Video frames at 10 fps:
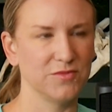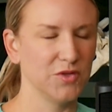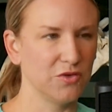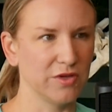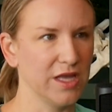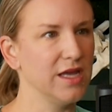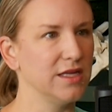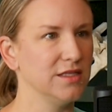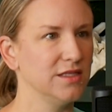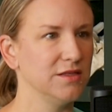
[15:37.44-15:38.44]
little
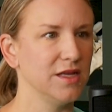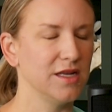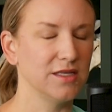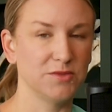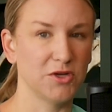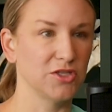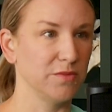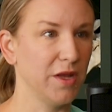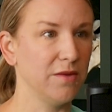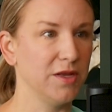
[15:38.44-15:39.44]
kids and especially
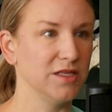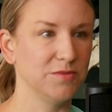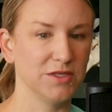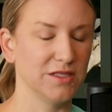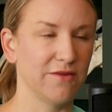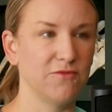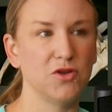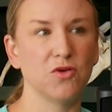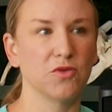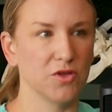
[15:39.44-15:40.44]
babies because they have
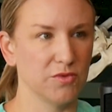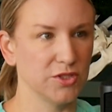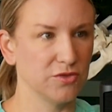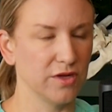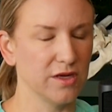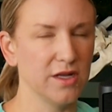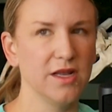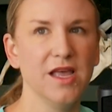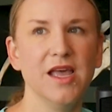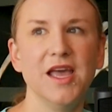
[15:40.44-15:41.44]
no clue what's going on.
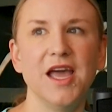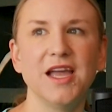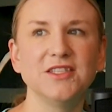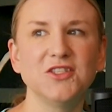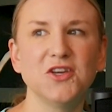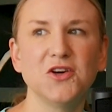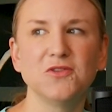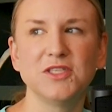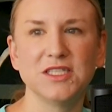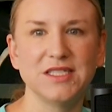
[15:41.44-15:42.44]
And
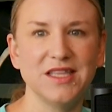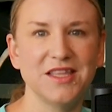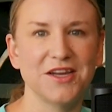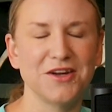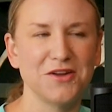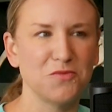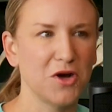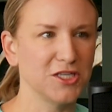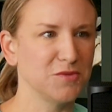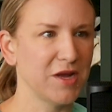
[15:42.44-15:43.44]
so to sit there and
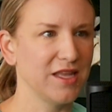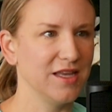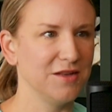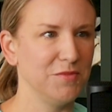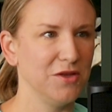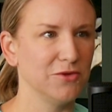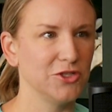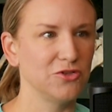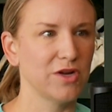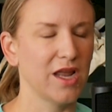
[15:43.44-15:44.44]
watch my kid be
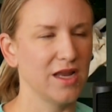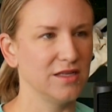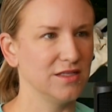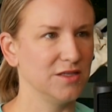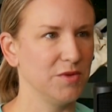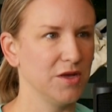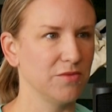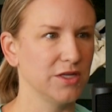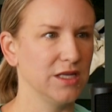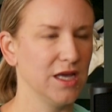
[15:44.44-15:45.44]
restrained to be
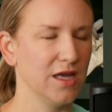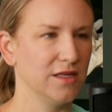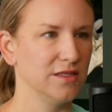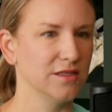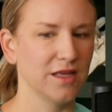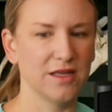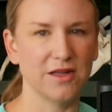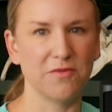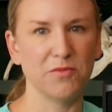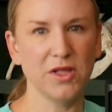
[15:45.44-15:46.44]
able to get like
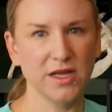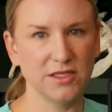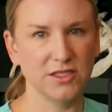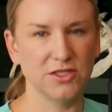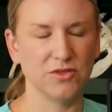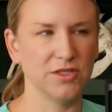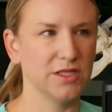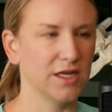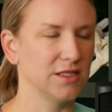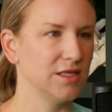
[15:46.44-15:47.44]
enough blood to do the
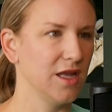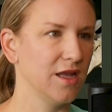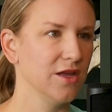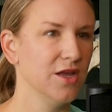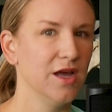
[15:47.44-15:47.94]
testing,